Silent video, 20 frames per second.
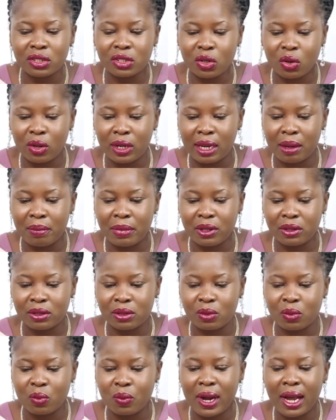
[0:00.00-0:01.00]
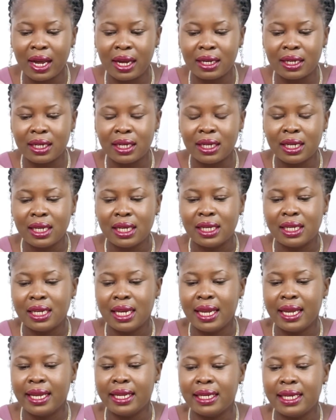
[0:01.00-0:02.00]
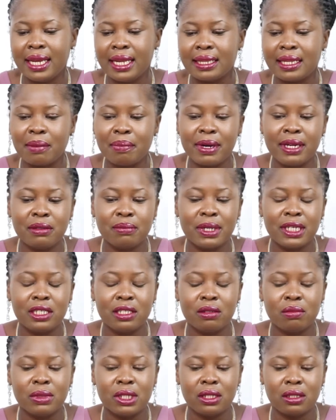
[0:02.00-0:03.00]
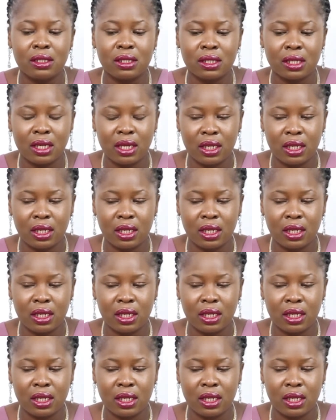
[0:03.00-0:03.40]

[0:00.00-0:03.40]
all about? One, the enterprise management